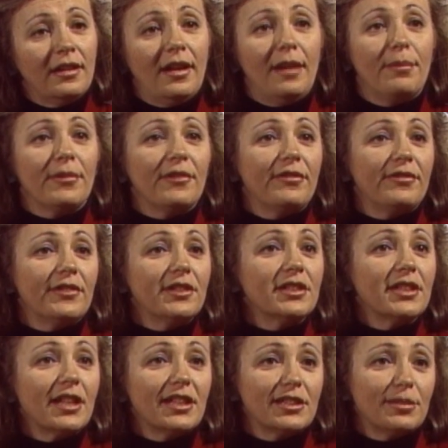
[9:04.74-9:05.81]
April
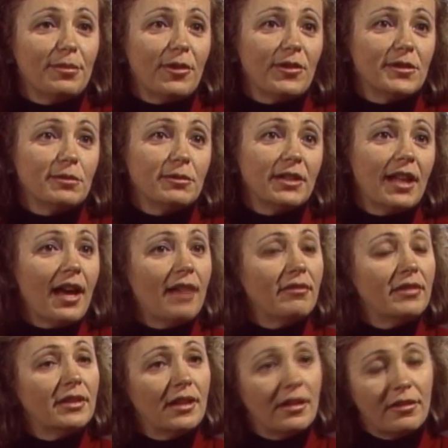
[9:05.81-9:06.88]
1st, I suppose we'll have
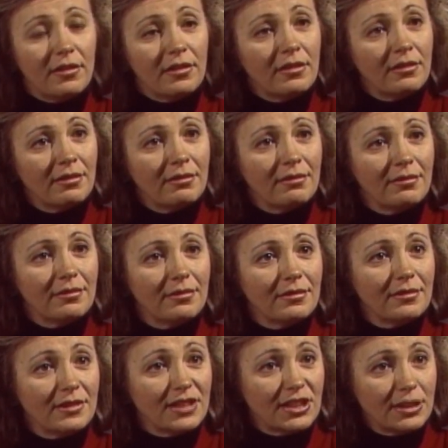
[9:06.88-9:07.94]
another
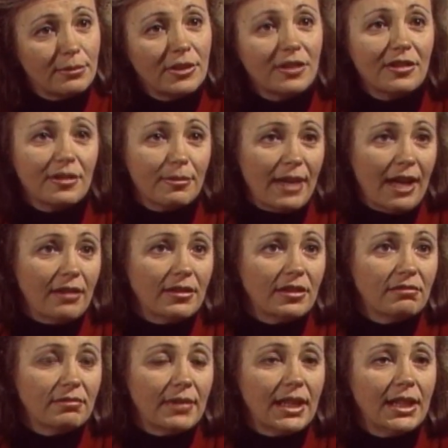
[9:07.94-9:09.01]
similar amount
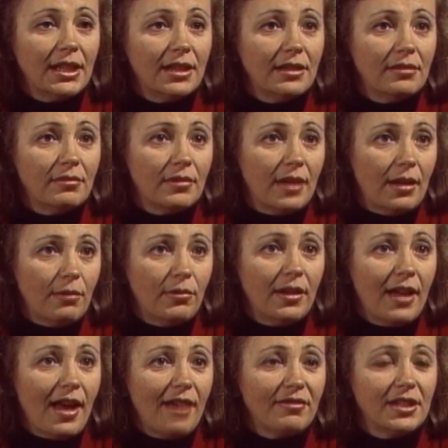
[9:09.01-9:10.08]
of money and we'll
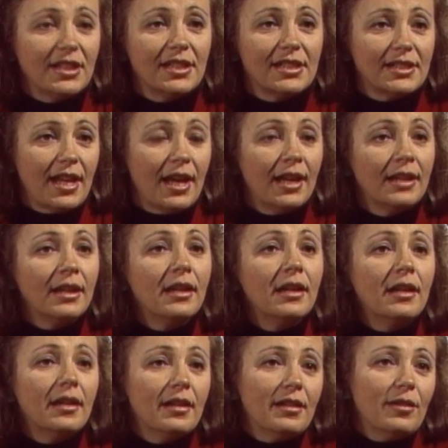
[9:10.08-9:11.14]
have to decide
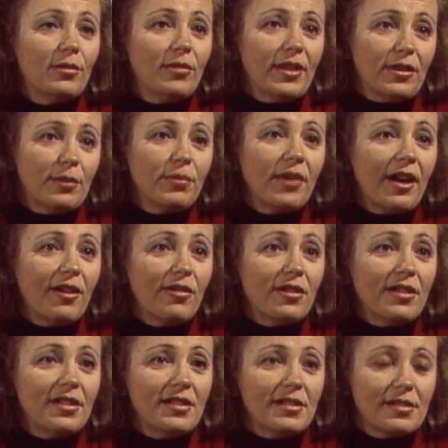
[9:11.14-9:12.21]
what the
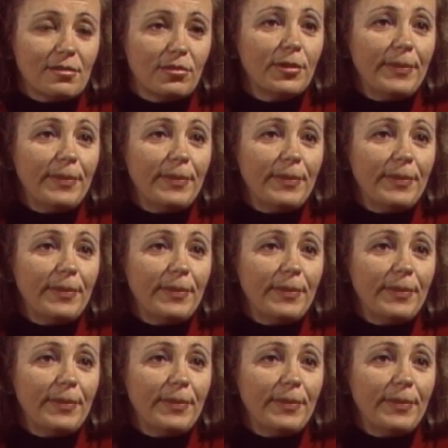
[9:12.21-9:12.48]
priorities will